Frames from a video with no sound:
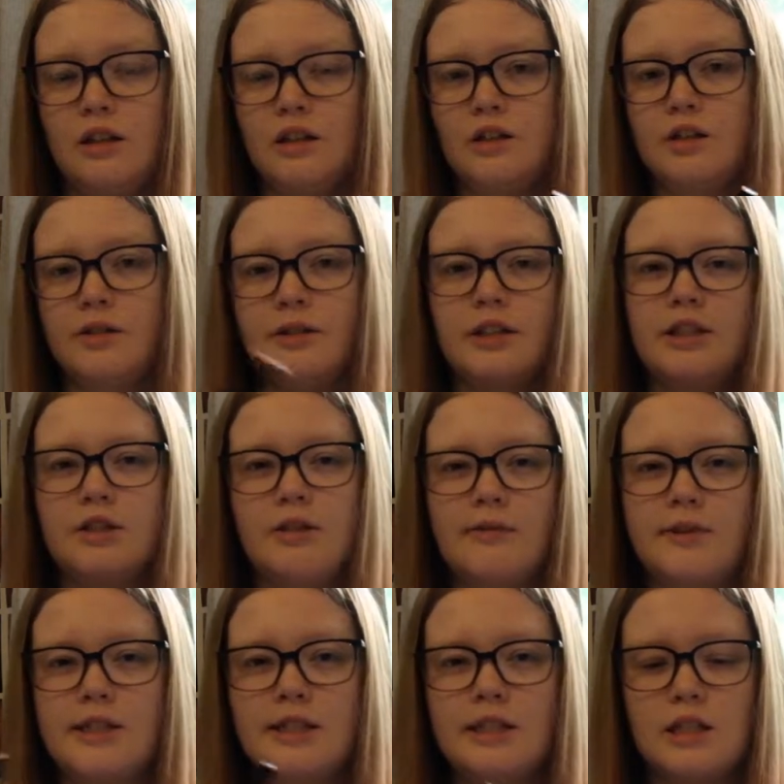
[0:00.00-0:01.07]
so it's
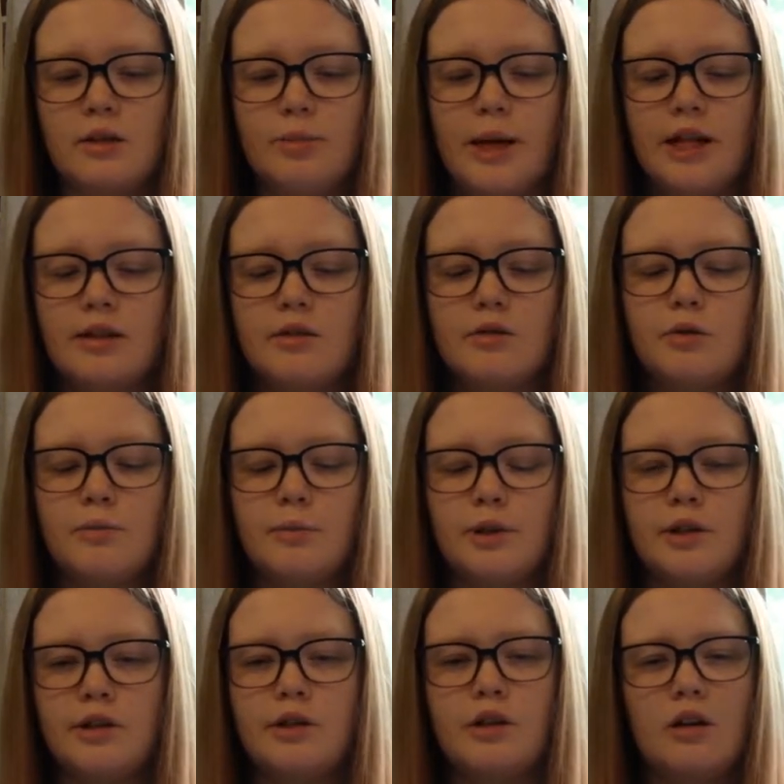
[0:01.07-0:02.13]
obviously still a pencil,
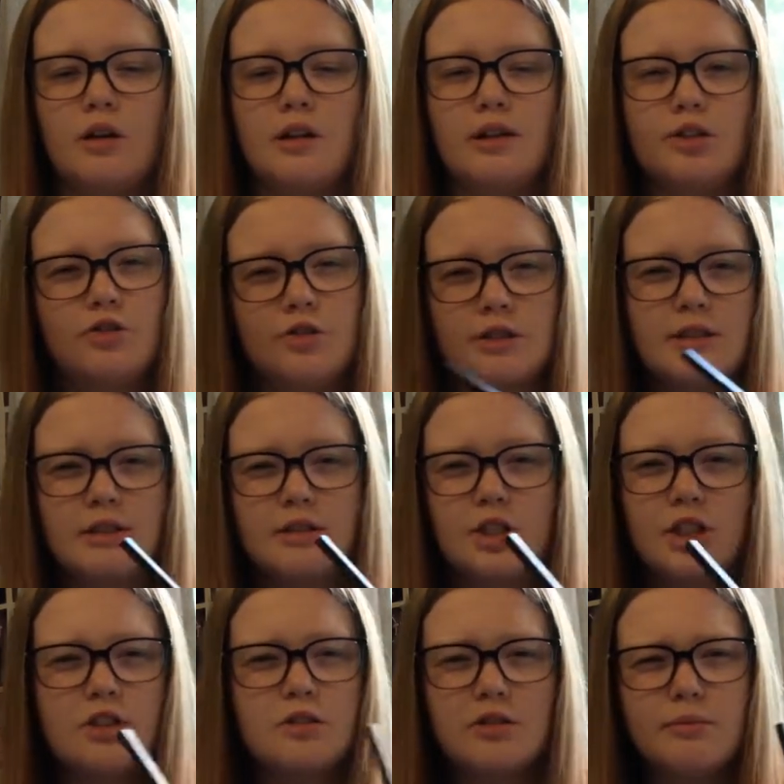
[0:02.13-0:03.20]
but you know, like the
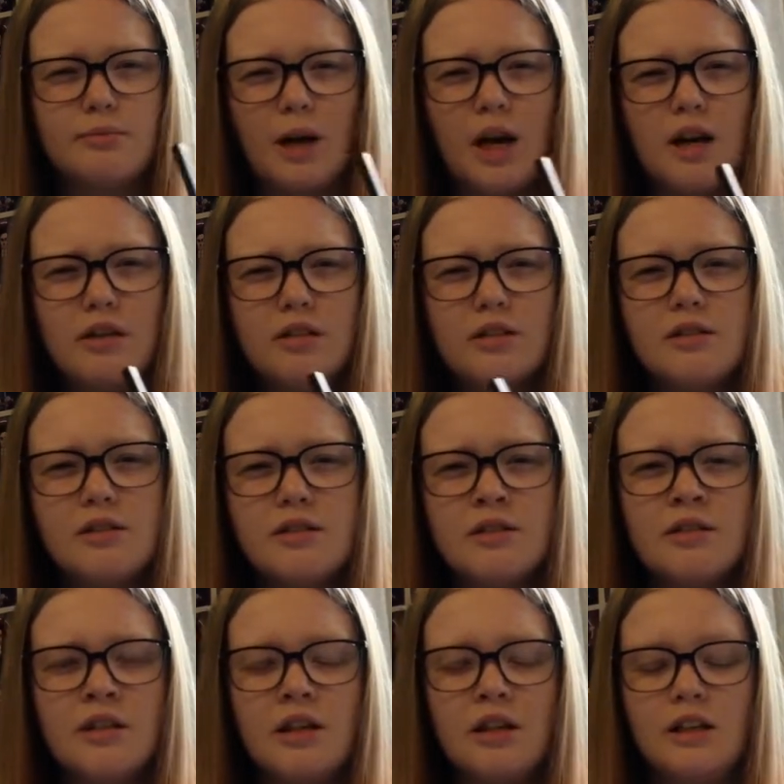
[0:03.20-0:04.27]
chiseled
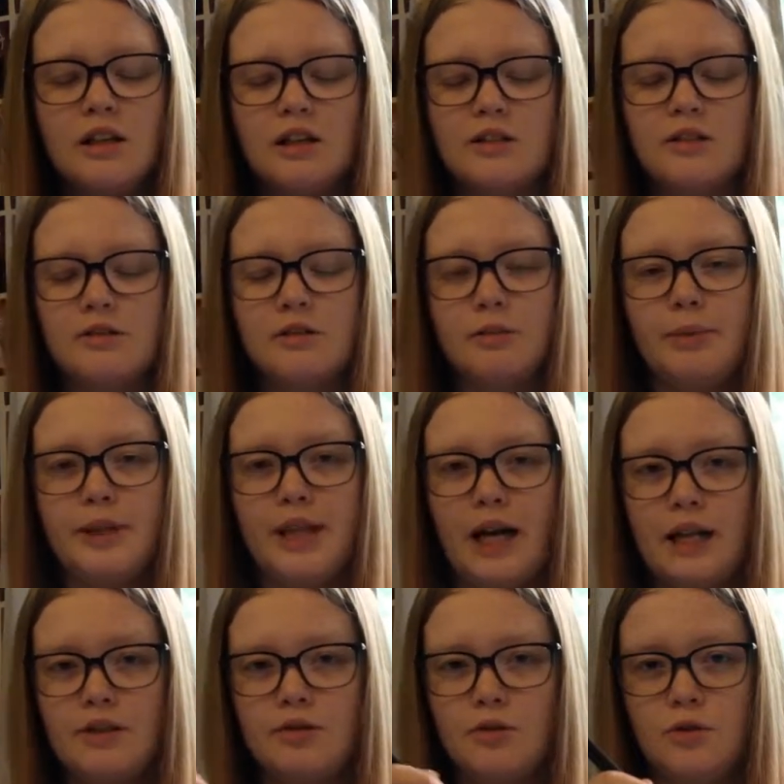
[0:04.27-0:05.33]
markers, so it'll be
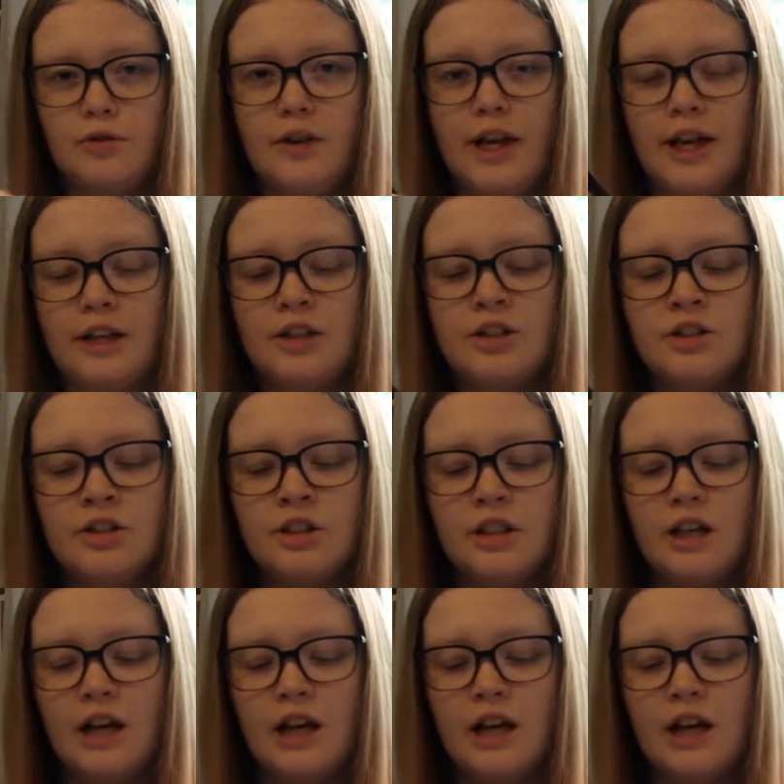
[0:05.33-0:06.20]
that sort of edge.